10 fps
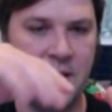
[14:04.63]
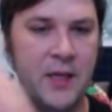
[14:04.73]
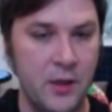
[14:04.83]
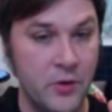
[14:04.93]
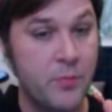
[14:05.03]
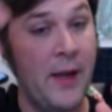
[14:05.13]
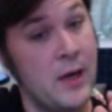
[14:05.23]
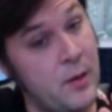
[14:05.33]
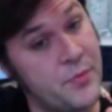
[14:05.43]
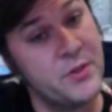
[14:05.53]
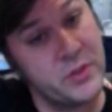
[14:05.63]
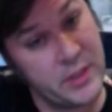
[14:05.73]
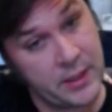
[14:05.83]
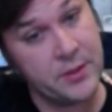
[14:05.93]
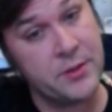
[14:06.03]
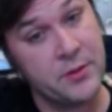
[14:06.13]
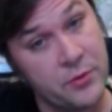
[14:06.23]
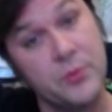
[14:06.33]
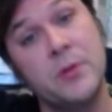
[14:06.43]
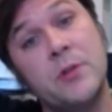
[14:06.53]
It goes back up the stairs and
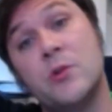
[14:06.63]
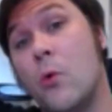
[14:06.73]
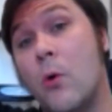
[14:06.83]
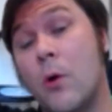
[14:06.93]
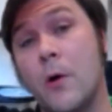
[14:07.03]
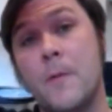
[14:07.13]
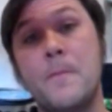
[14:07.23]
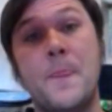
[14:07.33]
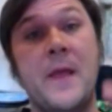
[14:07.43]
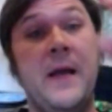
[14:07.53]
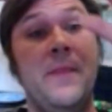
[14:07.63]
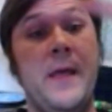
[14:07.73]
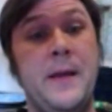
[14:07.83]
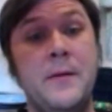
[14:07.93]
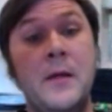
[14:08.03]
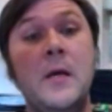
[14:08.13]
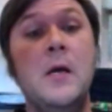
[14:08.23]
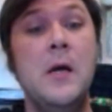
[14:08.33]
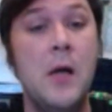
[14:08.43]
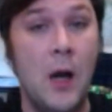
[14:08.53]
through a door, and then
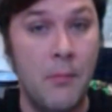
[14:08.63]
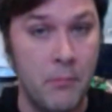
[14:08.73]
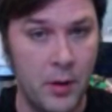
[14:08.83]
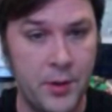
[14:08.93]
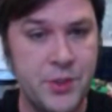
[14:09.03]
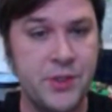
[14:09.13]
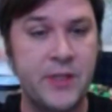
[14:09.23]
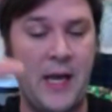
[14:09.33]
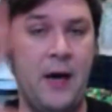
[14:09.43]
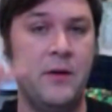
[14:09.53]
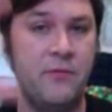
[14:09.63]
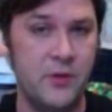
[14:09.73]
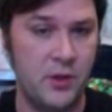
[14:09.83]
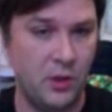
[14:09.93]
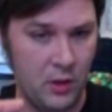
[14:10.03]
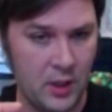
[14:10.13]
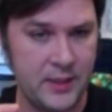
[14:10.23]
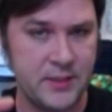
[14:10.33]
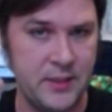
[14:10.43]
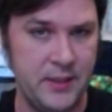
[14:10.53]
emerges out of the
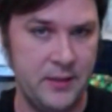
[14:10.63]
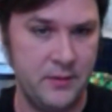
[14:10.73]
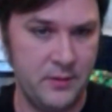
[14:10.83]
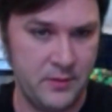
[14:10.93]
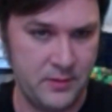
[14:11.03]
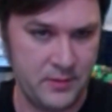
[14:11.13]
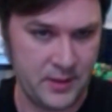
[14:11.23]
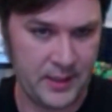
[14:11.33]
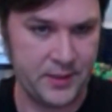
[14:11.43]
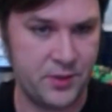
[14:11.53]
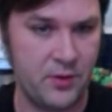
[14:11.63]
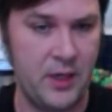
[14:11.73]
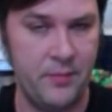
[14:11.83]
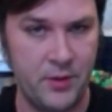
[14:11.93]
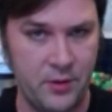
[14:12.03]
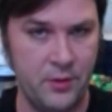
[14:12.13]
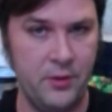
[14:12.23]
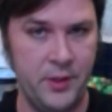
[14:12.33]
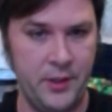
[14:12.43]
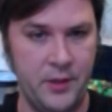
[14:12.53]
closet that I described
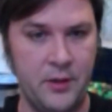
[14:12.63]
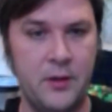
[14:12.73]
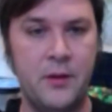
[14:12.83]
earlier,